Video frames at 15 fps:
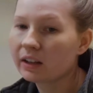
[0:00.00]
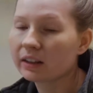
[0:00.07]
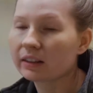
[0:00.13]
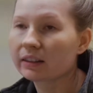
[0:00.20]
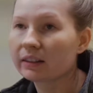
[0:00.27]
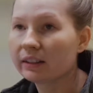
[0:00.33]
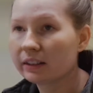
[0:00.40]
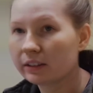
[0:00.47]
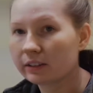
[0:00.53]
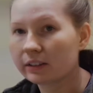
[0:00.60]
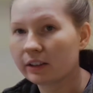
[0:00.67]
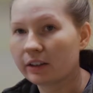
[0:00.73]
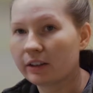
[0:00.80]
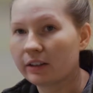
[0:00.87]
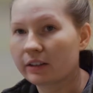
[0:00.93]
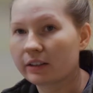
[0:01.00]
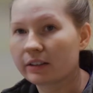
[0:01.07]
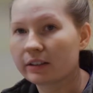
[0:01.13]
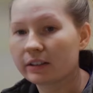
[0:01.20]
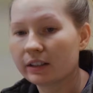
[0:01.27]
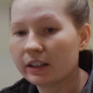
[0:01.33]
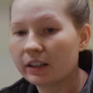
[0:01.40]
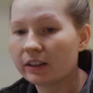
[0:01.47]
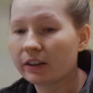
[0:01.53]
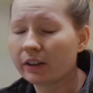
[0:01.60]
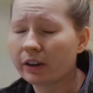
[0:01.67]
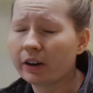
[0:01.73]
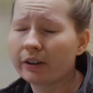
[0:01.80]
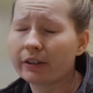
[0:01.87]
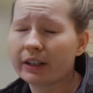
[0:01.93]
little dogs, their
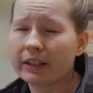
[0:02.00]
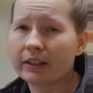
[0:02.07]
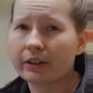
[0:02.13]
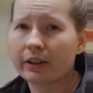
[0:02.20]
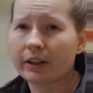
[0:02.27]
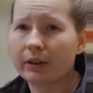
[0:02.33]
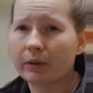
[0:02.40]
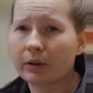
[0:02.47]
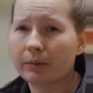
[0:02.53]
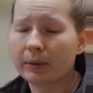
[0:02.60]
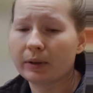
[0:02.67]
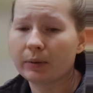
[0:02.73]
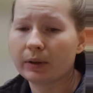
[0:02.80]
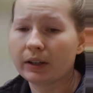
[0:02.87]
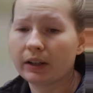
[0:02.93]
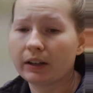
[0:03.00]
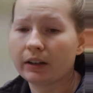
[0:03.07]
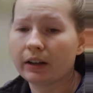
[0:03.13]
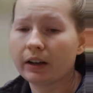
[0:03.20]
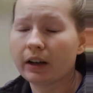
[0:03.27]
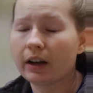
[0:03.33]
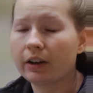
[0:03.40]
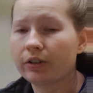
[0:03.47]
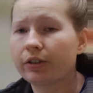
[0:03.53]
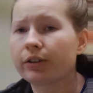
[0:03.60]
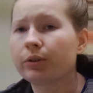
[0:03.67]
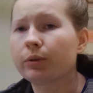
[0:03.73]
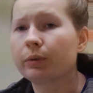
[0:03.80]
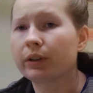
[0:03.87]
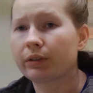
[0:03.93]
heart rates are anywhere between 100 to
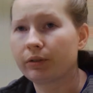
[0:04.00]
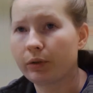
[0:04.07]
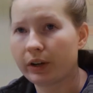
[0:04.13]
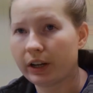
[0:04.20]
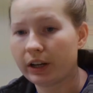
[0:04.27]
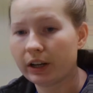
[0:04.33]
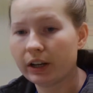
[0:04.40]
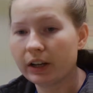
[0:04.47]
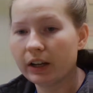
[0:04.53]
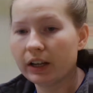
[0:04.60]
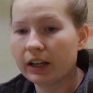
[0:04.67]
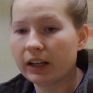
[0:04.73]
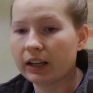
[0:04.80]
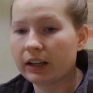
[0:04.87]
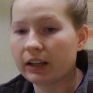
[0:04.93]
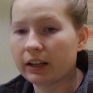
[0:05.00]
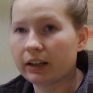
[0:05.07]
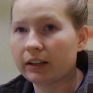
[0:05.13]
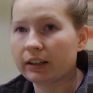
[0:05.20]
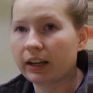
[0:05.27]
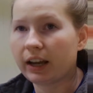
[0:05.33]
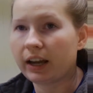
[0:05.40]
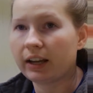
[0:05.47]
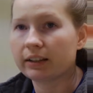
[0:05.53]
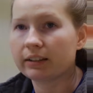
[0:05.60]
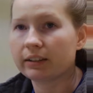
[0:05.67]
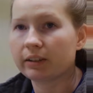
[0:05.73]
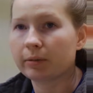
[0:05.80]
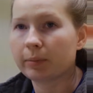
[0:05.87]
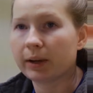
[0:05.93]
140, and then cats
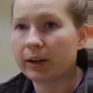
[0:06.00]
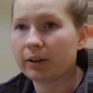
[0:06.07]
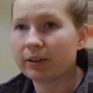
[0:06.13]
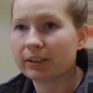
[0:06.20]
are about